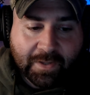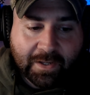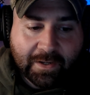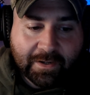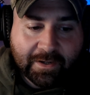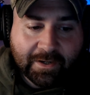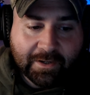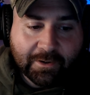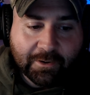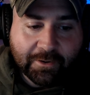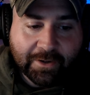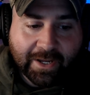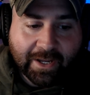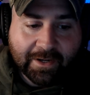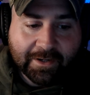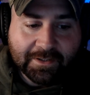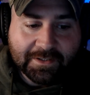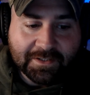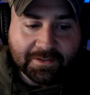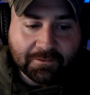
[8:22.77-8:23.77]
Again,
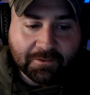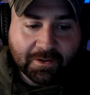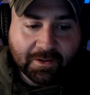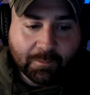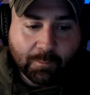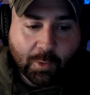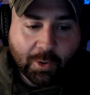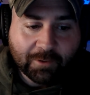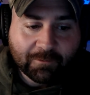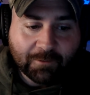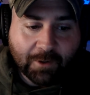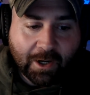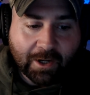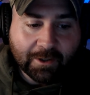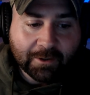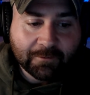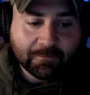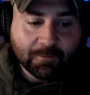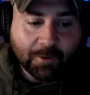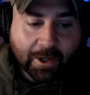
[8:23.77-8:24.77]
it's a little more raw
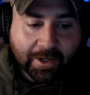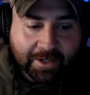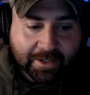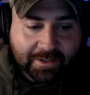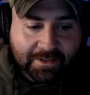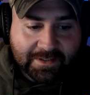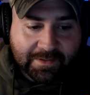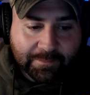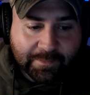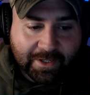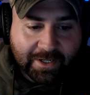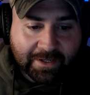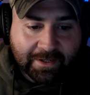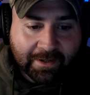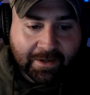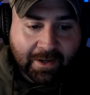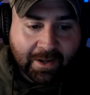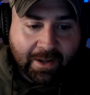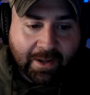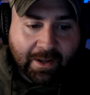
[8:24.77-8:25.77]
and rugged to me,
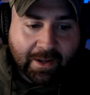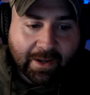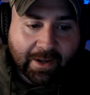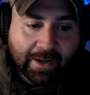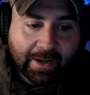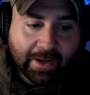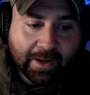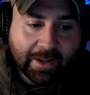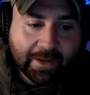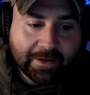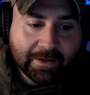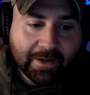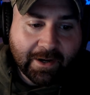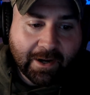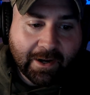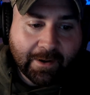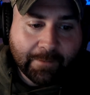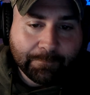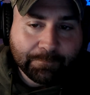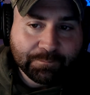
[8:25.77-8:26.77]
and
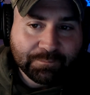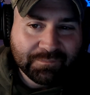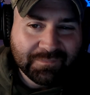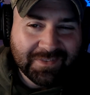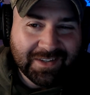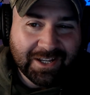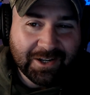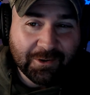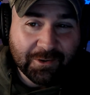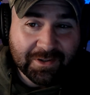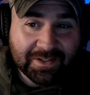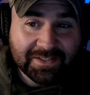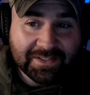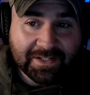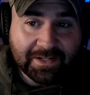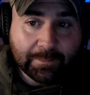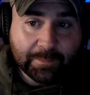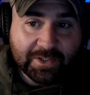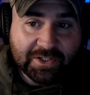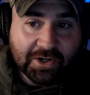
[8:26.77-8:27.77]
the
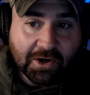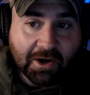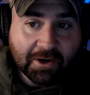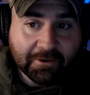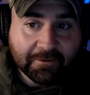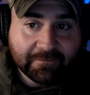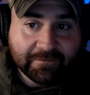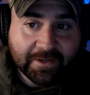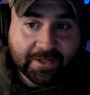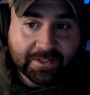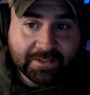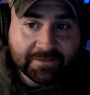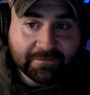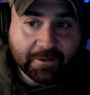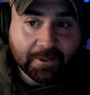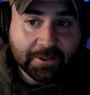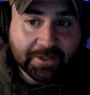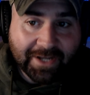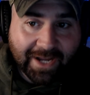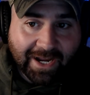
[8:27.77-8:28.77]
cinematography is
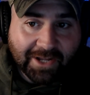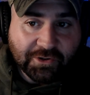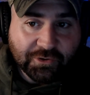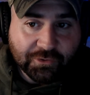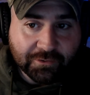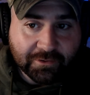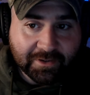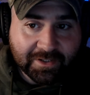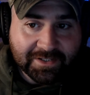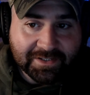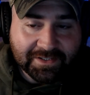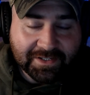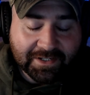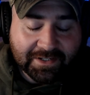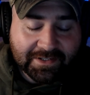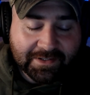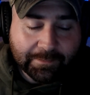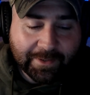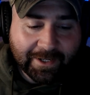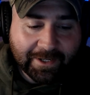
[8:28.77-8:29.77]
very naturalistic
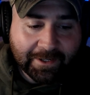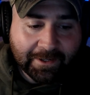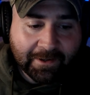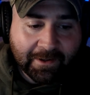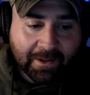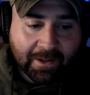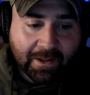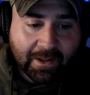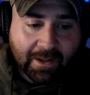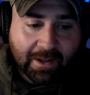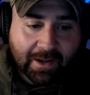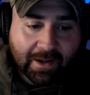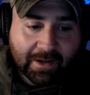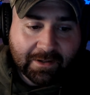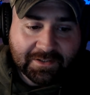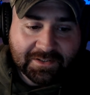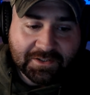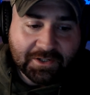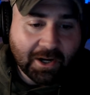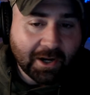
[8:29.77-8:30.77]
to me.
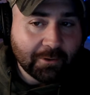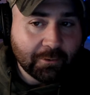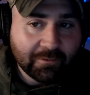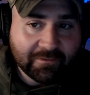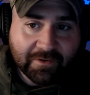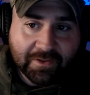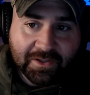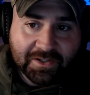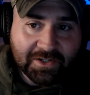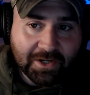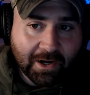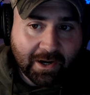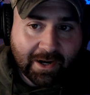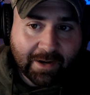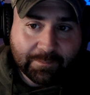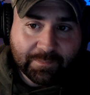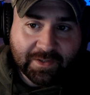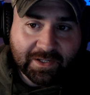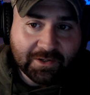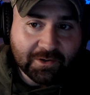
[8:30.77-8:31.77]
It's not over the
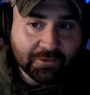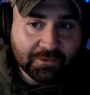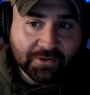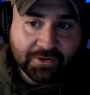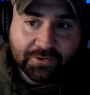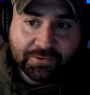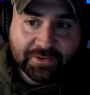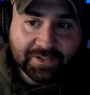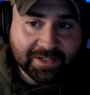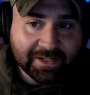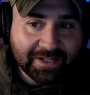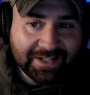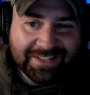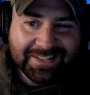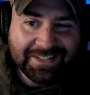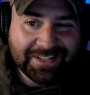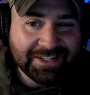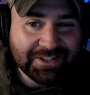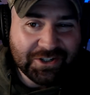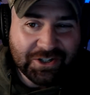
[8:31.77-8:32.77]
top. They don't use any
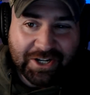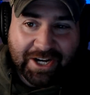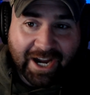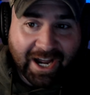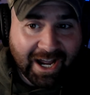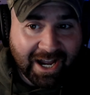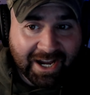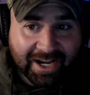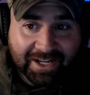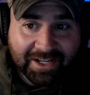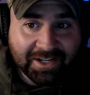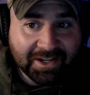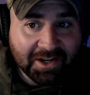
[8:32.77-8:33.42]
CGI.